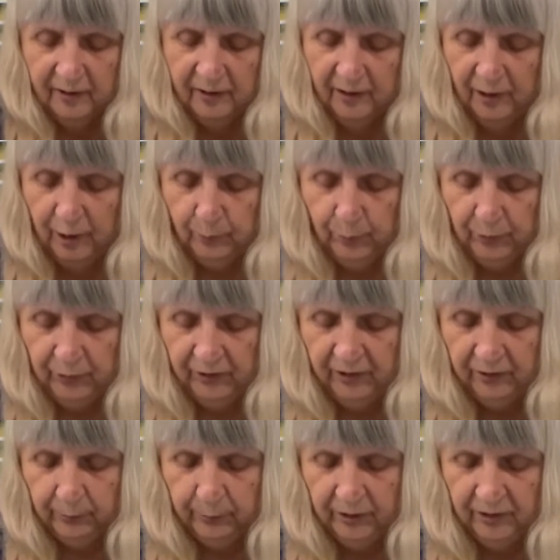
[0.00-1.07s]
I put
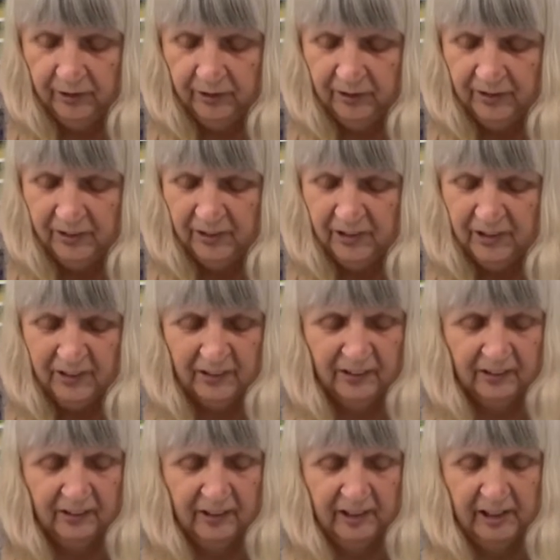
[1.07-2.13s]
this one just
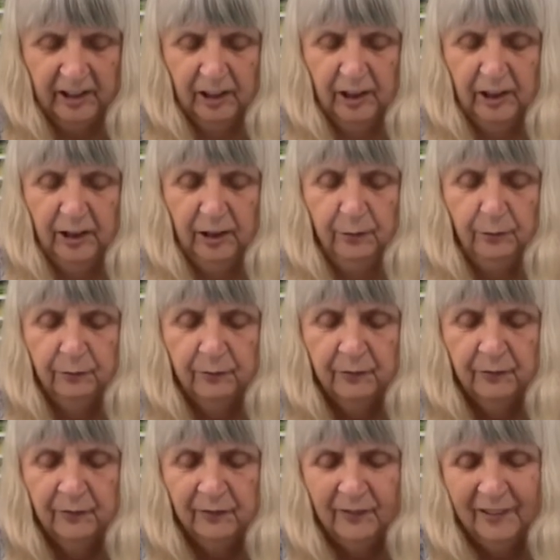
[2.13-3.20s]
slightly,
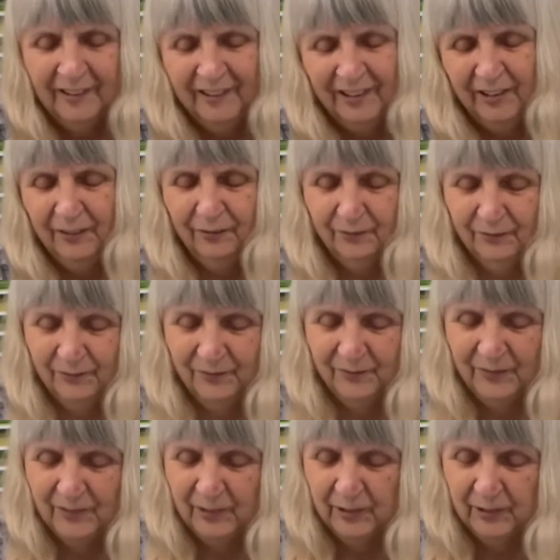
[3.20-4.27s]
like,
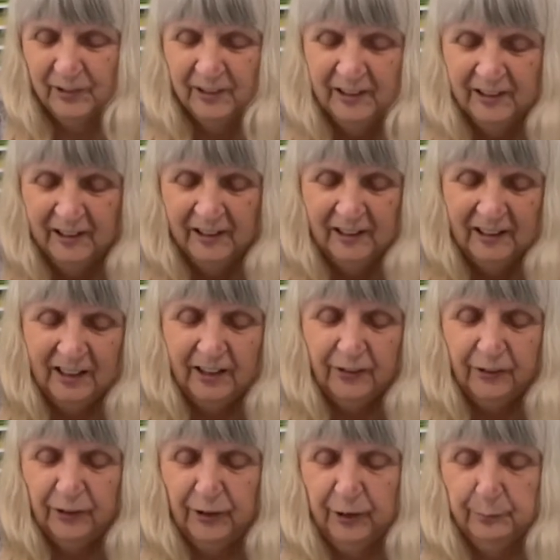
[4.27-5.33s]
less
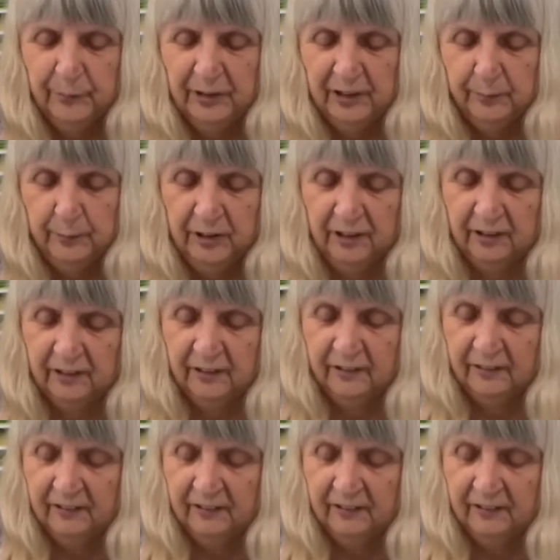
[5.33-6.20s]
than a millimetre